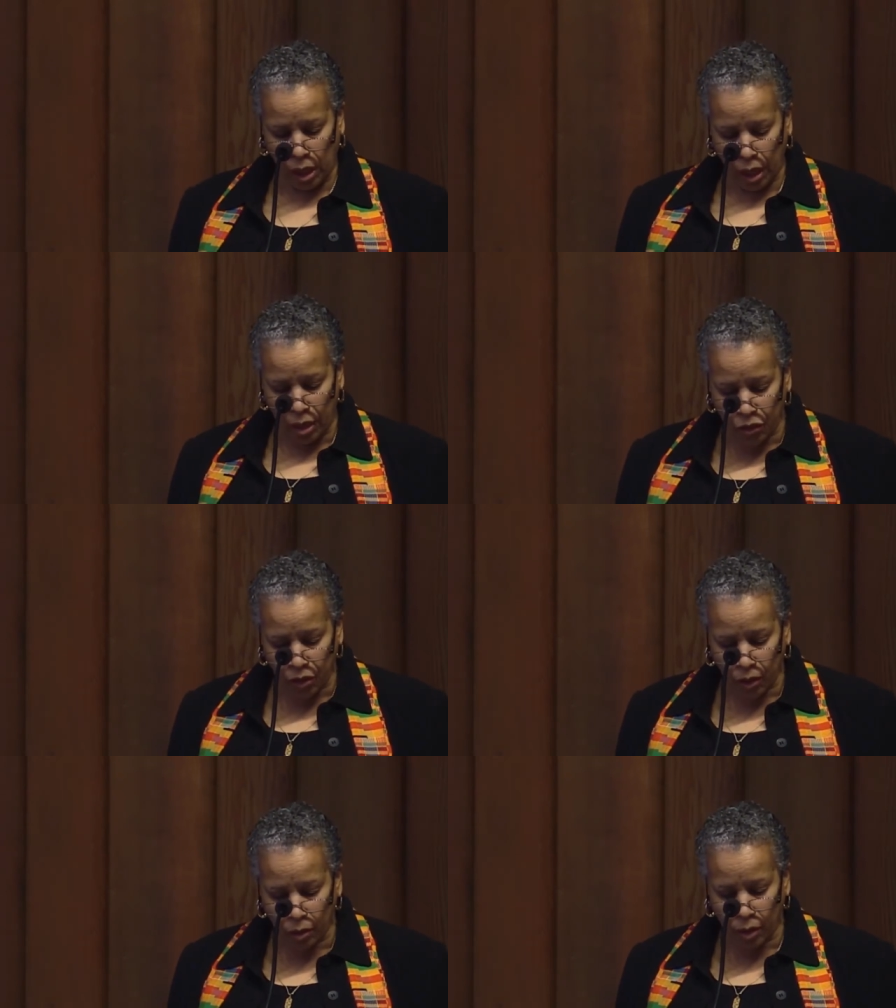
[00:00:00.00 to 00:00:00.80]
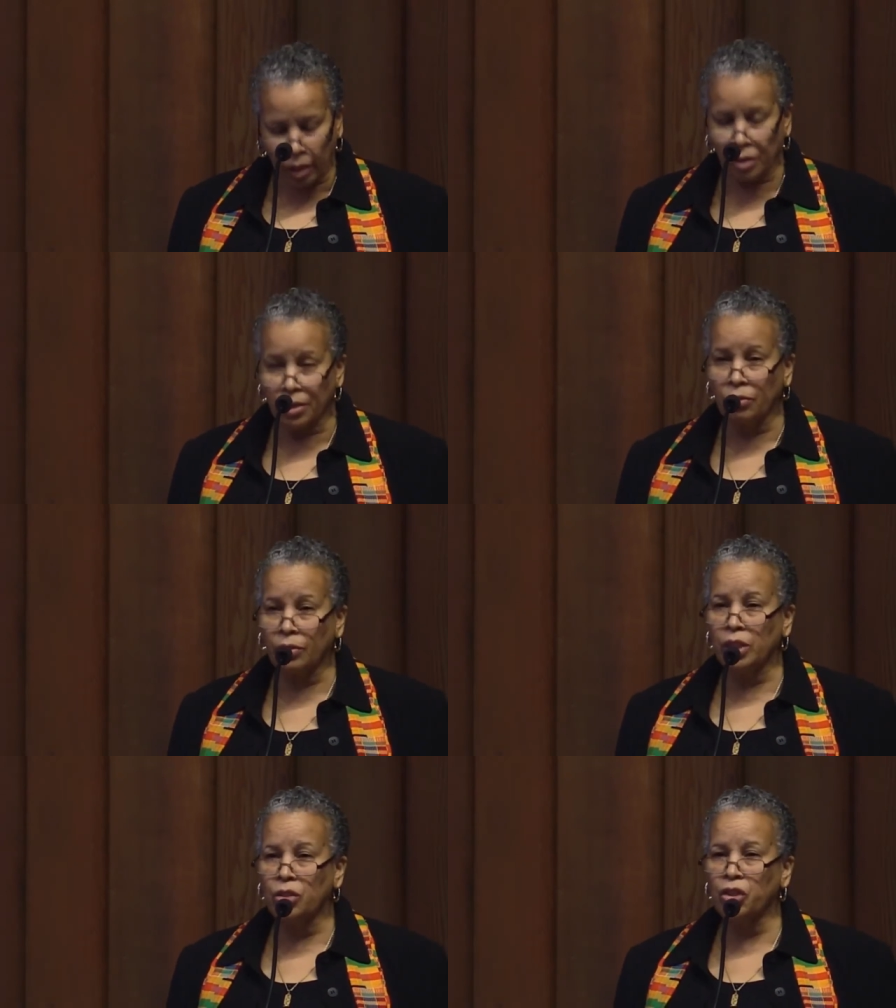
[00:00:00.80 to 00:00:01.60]
and to
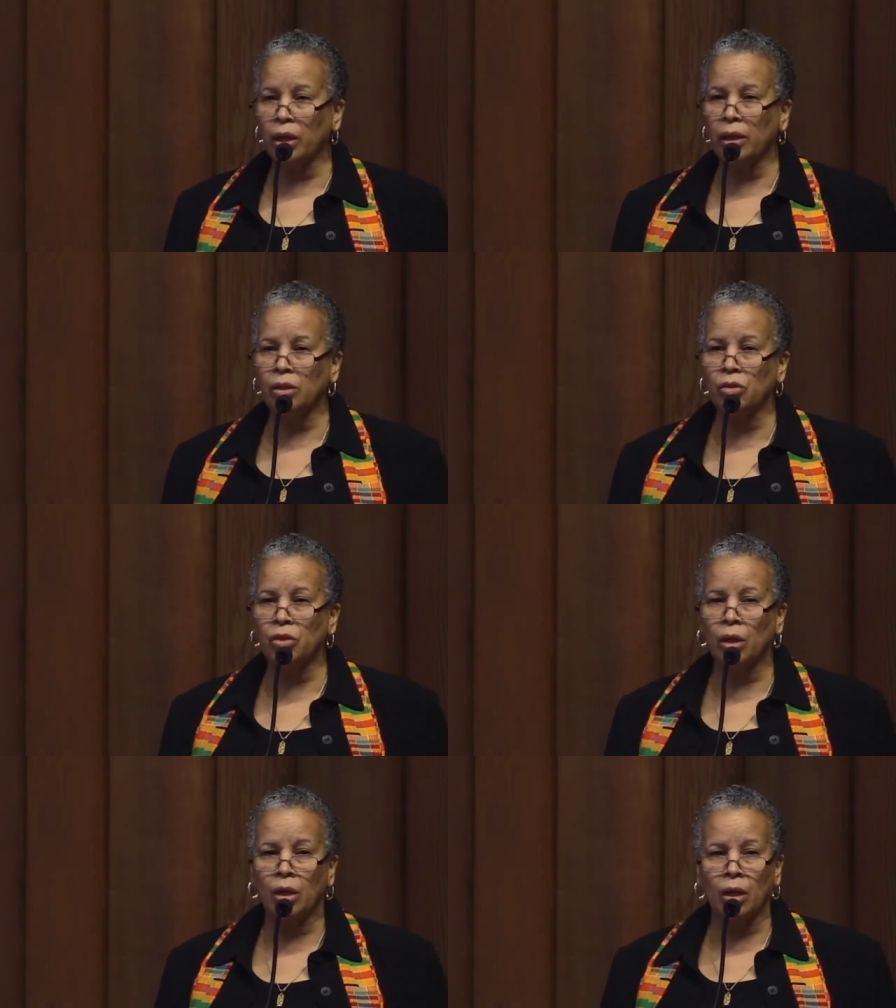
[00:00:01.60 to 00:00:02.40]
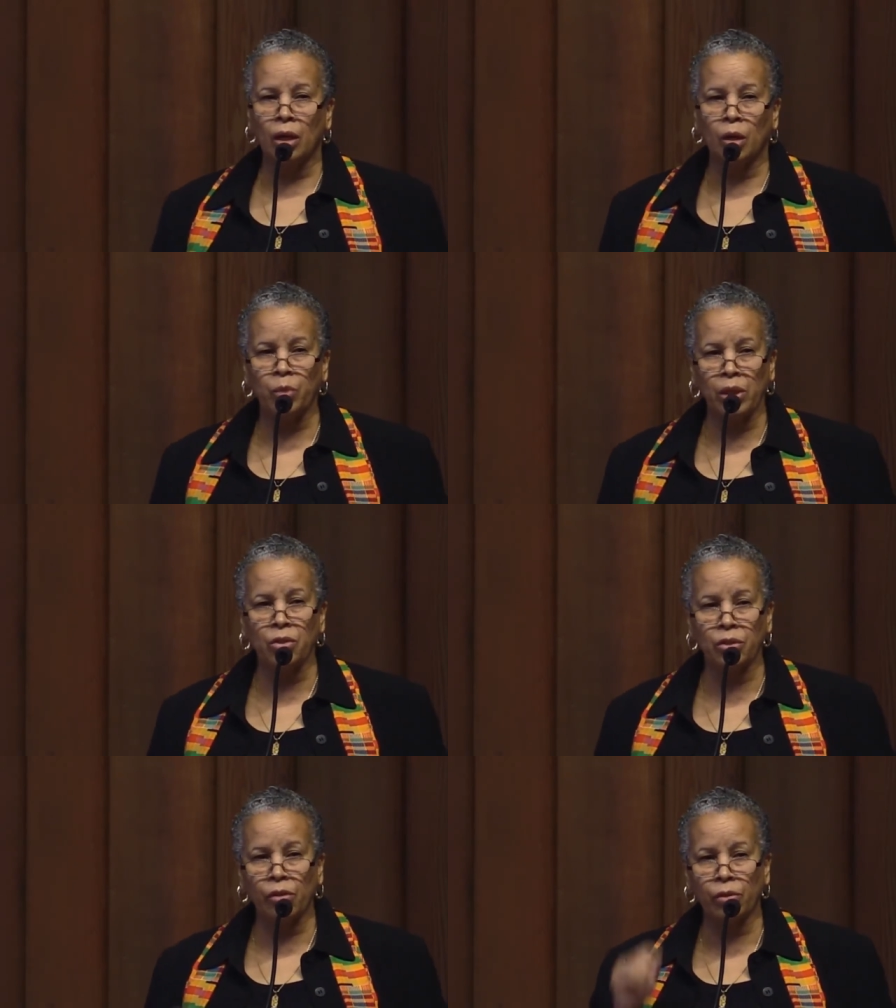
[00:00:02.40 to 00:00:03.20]
collectively change a
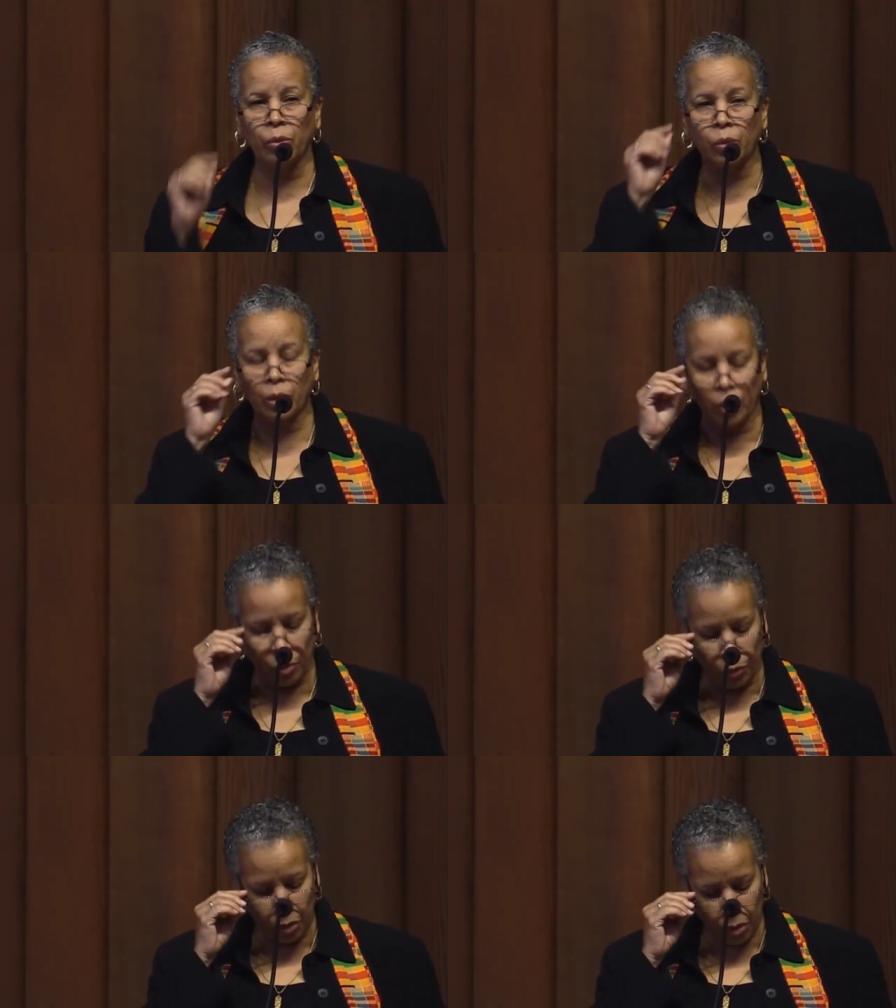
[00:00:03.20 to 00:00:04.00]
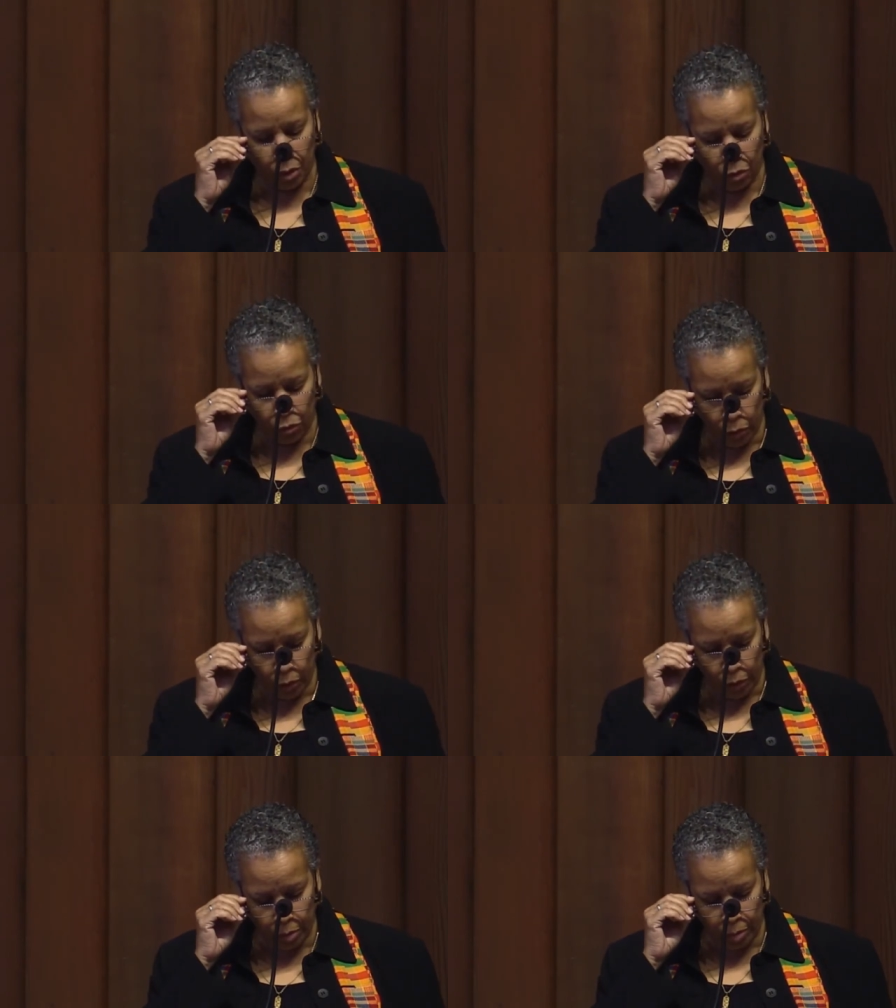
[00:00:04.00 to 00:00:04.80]
piece of the world
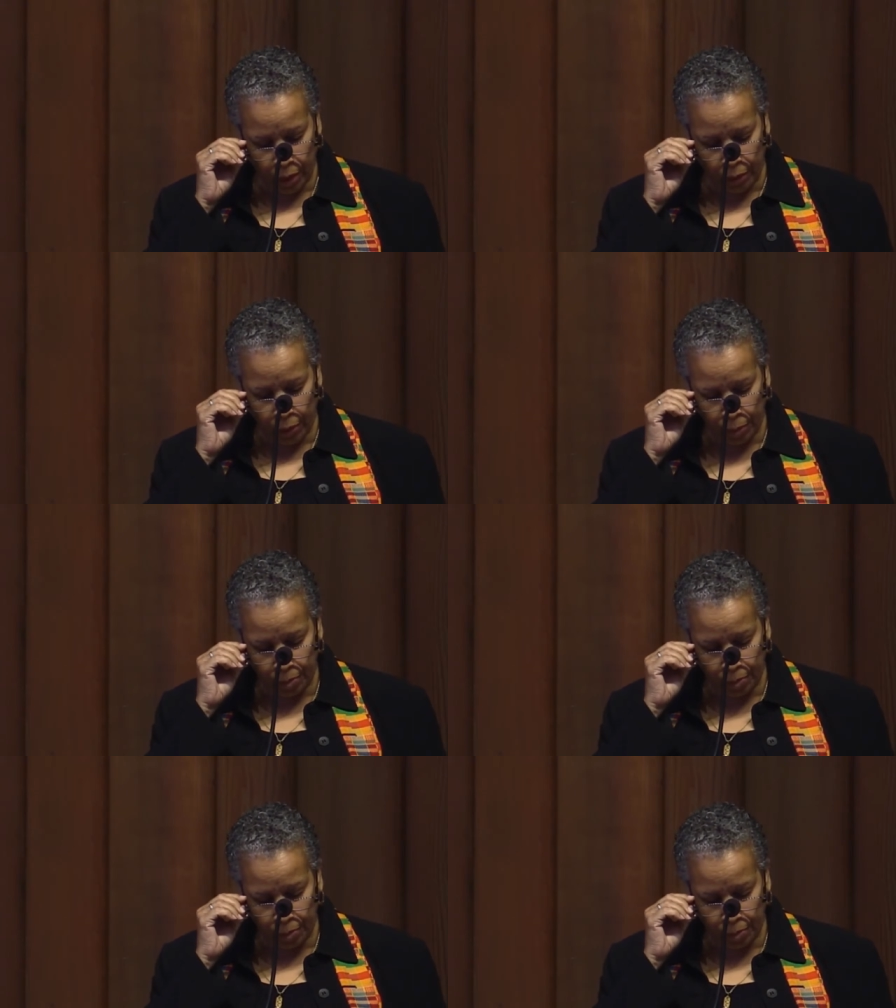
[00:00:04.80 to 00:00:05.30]
for the better?